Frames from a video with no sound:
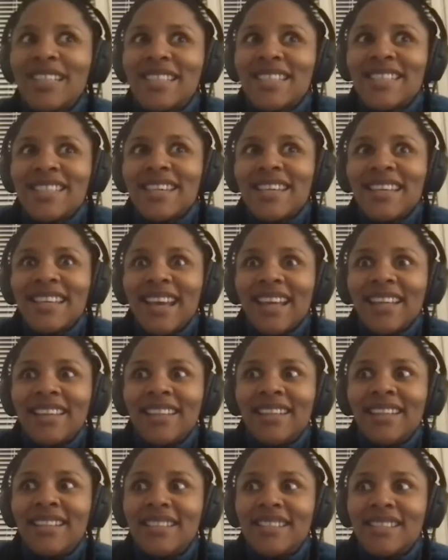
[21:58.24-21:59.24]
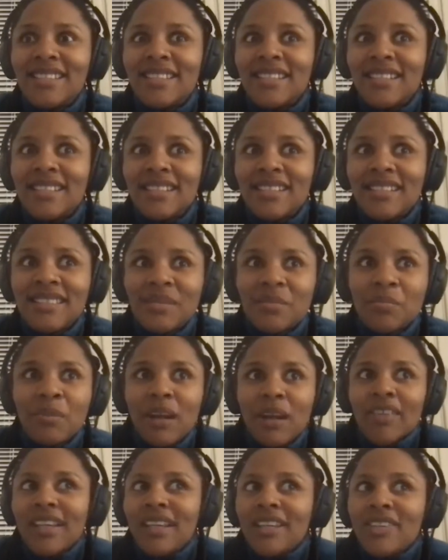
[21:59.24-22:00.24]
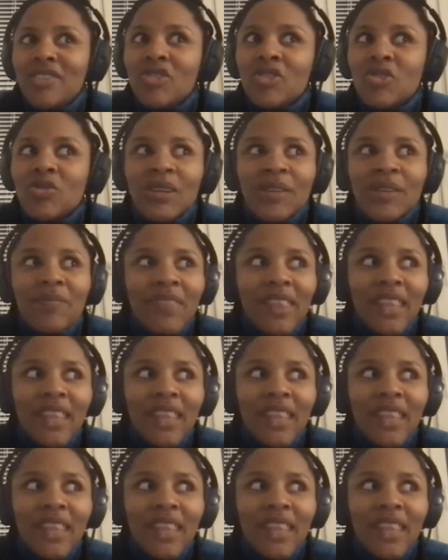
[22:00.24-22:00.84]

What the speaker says: see that this American dream